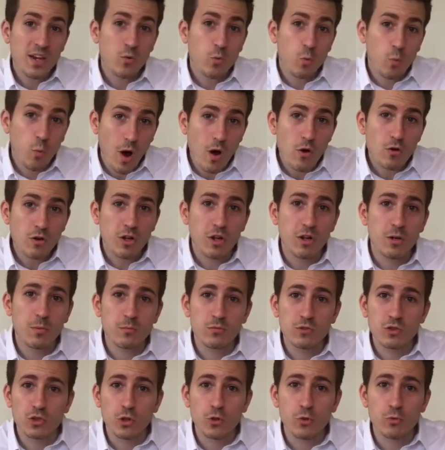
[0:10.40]
And
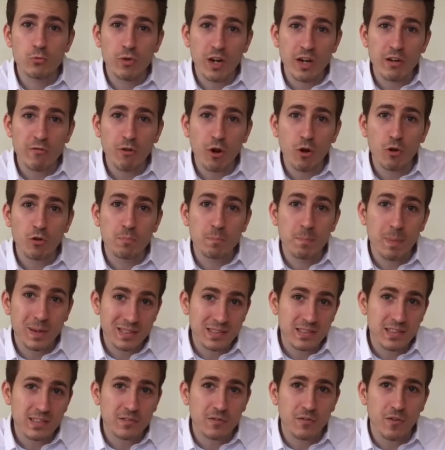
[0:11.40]
welcome to Ringrose
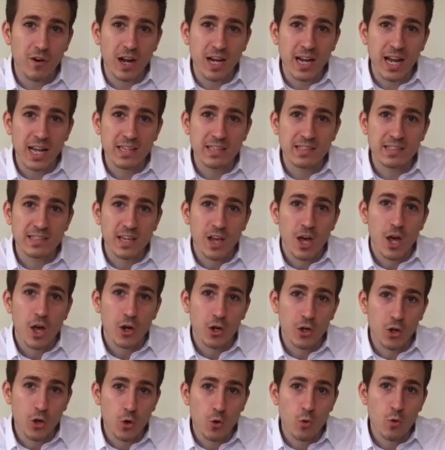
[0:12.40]
Business Finance
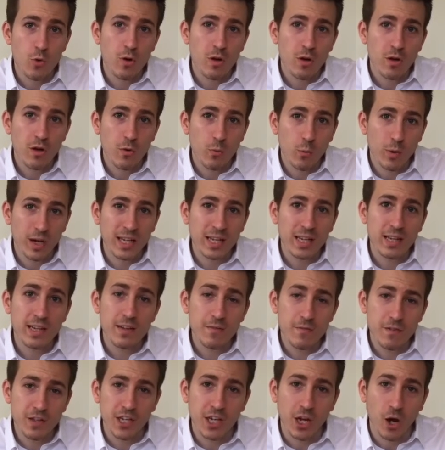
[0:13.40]
new
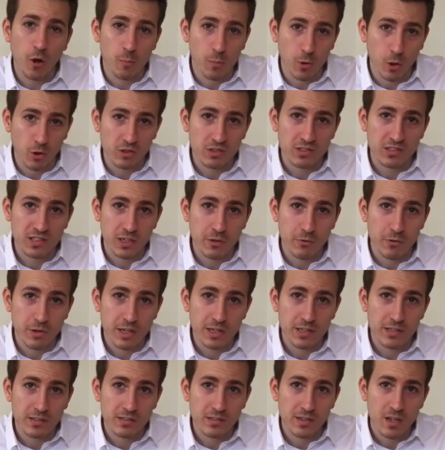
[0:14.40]
weekly video blog
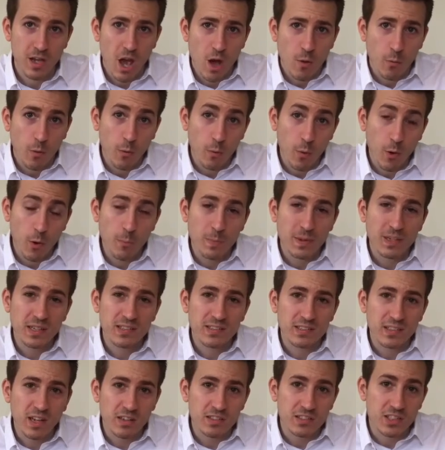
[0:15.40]
series, where we'll be
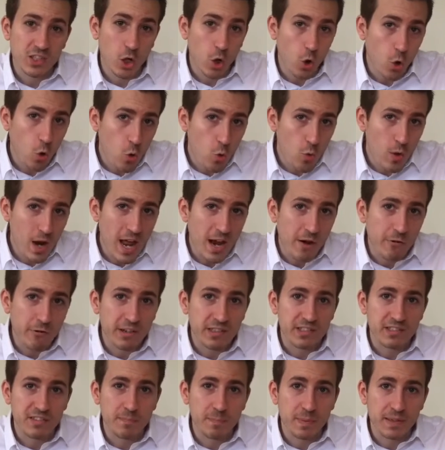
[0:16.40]
discussing all
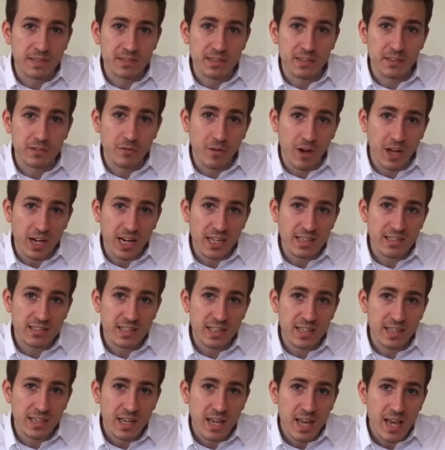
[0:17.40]
areas of business
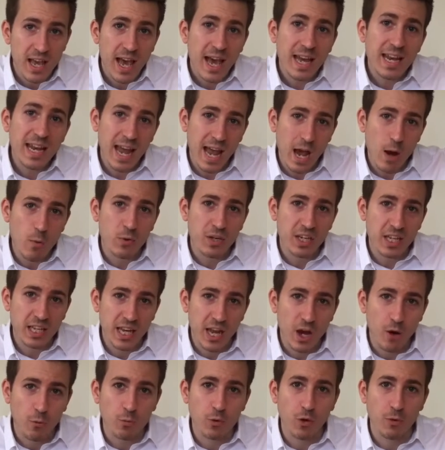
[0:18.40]
financing and how we can
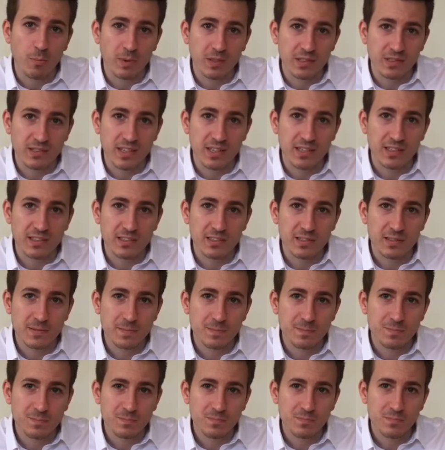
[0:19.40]
help your business.